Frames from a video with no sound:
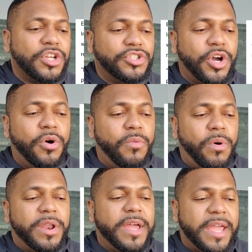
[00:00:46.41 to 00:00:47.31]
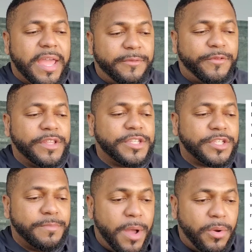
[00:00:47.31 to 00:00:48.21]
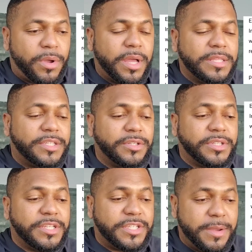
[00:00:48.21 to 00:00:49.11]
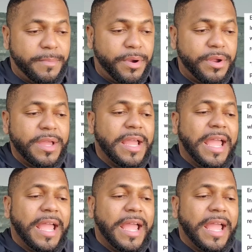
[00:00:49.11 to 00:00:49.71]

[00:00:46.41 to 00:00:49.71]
don't want to effing smoke until December,